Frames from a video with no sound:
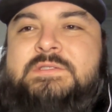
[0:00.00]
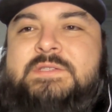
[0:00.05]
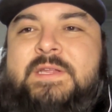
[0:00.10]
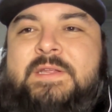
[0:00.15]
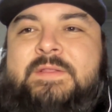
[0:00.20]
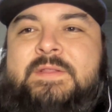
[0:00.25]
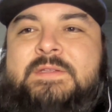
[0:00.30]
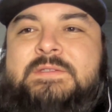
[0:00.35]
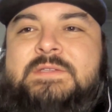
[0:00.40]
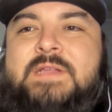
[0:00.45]

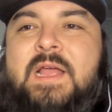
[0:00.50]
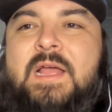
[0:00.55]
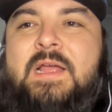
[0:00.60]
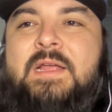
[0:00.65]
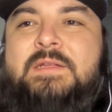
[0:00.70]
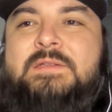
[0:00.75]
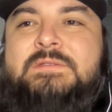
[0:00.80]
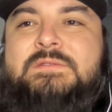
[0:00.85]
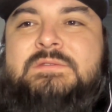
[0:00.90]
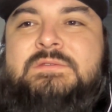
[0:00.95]
seen these
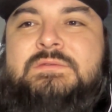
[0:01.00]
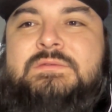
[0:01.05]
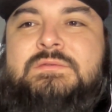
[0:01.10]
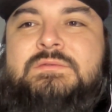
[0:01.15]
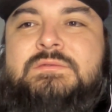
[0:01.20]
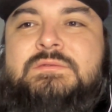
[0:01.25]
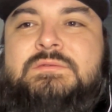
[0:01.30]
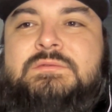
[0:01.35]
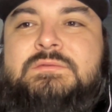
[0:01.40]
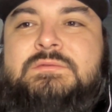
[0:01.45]
guys.
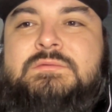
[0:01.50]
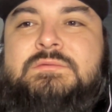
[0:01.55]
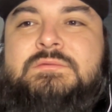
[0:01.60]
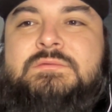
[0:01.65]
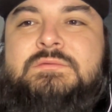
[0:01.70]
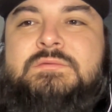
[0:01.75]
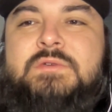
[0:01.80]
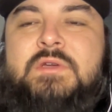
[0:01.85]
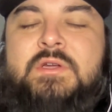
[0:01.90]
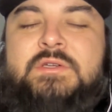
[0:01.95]

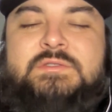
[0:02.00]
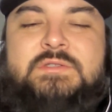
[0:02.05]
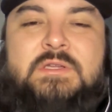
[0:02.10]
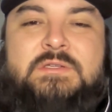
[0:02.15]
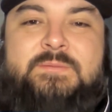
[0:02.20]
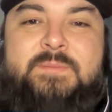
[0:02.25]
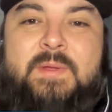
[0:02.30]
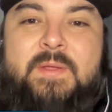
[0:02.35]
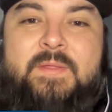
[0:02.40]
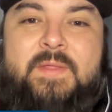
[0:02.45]

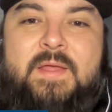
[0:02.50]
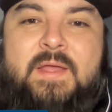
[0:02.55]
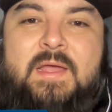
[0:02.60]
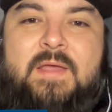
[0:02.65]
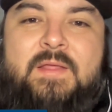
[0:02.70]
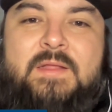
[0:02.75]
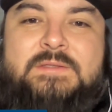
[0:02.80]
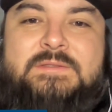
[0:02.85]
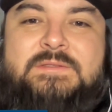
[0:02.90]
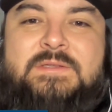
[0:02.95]
Kershaw's been the
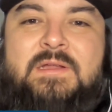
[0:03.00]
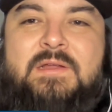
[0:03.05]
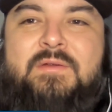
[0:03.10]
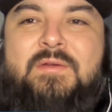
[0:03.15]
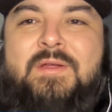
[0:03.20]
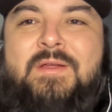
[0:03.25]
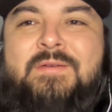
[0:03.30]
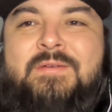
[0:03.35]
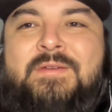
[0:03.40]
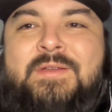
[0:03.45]
guy that stuck
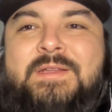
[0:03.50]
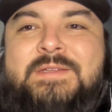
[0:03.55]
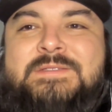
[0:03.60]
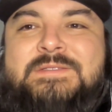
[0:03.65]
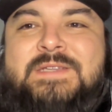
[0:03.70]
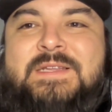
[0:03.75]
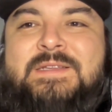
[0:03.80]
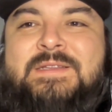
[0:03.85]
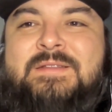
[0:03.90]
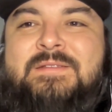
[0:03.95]
around, and
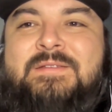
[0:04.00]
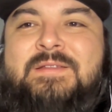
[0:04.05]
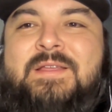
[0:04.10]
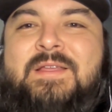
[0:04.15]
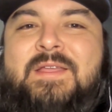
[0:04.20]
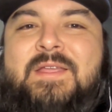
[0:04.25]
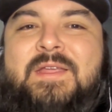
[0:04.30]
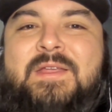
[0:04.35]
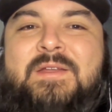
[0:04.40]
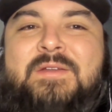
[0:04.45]
he's seen,
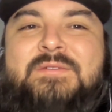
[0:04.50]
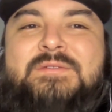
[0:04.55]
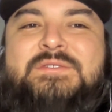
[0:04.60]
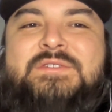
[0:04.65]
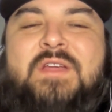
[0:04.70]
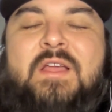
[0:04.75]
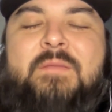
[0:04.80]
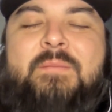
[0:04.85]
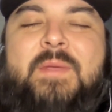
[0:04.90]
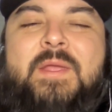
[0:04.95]
you know,
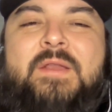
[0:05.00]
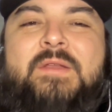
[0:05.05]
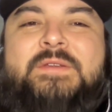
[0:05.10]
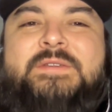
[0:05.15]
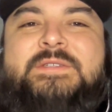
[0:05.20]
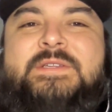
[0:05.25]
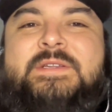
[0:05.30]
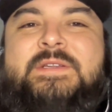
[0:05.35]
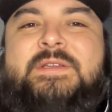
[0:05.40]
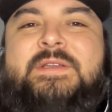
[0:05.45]
Joc
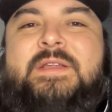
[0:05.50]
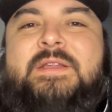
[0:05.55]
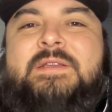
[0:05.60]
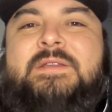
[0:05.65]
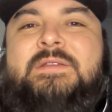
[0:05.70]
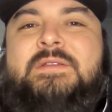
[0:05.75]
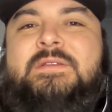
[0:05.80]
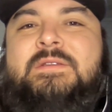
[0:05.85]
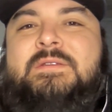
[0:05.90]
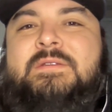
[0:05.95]
Pederson
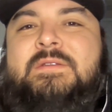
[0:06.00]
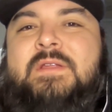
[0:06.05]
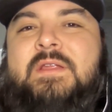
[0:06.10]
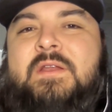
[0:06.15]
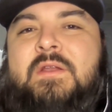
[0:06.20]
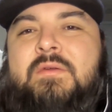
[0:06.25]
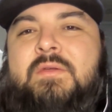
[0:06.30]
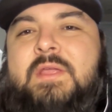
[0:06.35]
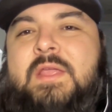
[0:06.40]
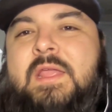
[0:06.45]
and,
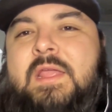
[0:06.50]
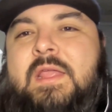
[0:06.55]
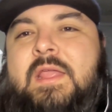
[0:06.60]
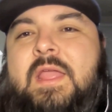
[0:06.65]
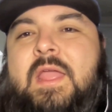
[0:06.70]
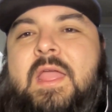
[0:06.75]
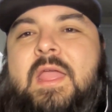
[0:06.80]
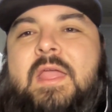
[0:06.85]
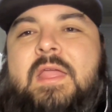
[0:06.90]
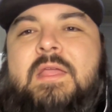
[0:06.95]
you know,
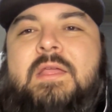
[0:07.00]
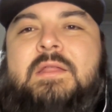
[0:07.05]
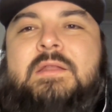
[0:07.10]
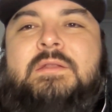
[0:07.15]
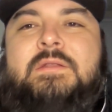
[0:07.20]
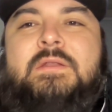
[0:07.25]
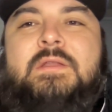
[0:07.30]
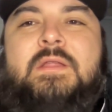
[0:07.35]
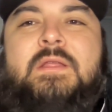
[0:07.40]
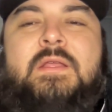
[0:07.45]
Kike
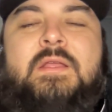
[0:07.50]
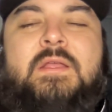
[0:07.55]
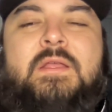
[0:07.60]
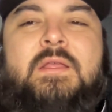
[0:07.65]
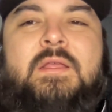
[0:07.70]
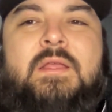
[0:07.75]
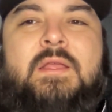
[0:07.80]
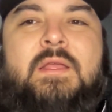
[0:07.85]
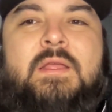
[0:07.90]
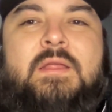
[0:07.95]
and
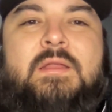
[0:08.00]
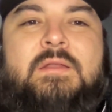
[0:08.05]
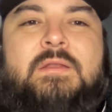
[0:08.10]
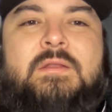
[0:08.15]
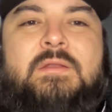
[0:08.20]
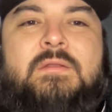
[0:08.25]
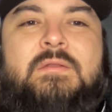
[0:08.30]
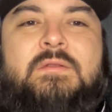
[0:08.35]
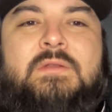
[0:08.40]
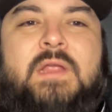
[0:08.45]

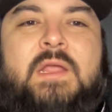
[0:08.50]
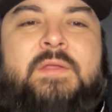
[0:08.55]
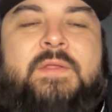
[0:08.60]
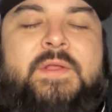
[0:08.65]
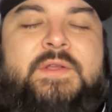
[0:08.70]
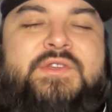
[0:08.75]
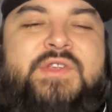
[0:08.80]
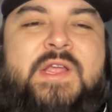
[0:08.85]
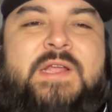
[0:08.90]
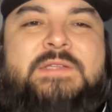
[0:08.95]

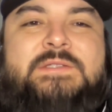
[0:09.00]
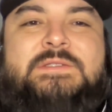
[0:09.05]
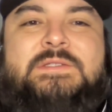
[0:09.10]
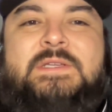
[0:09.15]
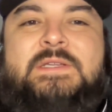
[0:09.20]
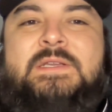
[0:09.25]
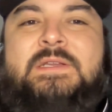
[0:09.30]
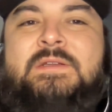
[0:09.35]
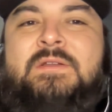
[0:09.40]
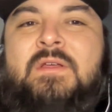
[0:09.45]
Kelly
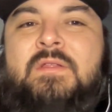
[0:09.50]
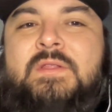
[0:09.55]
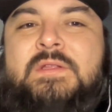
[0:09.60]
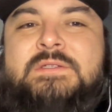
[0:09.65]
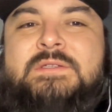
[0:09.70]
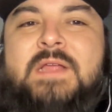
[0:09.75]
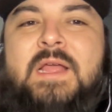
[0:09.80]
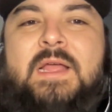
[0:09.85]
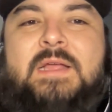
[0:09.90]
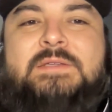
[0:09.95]
Jansen and all
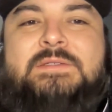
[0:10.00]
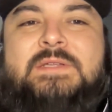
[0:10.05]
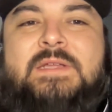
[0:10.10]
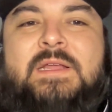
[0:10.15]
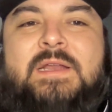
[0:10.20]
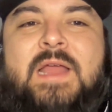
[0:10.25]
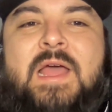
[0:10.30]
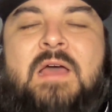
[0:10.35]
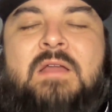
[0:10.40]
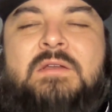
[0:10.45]
these guys
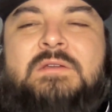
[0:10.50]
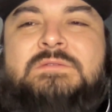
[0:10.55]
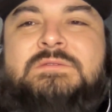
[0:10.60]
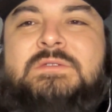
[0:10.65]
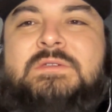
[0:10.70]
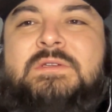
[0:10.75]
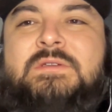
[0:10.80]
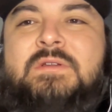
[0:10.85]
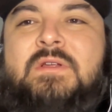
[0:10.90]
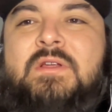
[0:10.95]
head out,
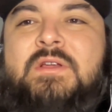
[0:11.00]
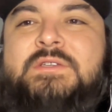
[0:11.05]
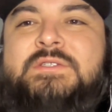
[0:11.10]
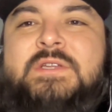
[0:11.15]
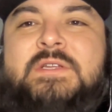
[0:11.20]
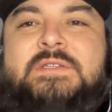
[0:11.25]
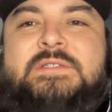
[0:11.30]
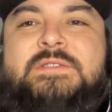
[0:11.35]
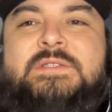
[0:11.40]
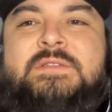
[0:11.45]
and
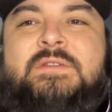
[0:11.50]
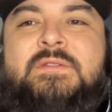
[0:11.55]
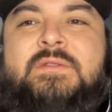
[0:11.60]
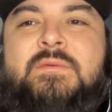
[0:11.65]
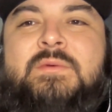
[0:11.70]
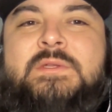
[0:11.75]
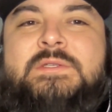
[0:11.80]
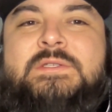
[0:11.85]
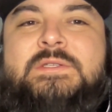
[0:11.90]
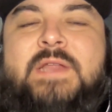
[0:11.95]
Kershaw's still the
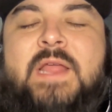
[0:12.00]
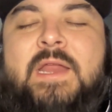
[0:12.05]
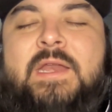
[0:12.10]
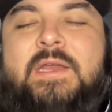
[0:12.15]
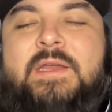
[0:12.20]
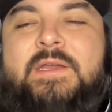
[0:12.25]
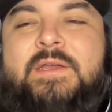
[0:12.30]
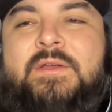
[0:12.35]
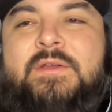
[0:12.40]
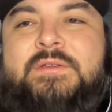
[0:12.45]
one
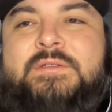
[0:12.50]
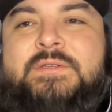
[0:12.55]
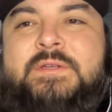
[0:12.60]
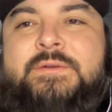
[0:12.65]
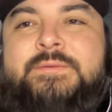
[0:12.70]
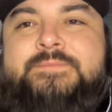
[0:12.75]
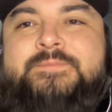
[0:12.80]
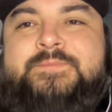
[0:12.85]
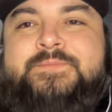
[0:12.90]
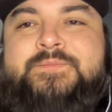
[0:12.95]
standing here.
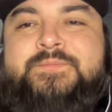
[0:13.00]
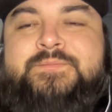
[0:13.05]
So,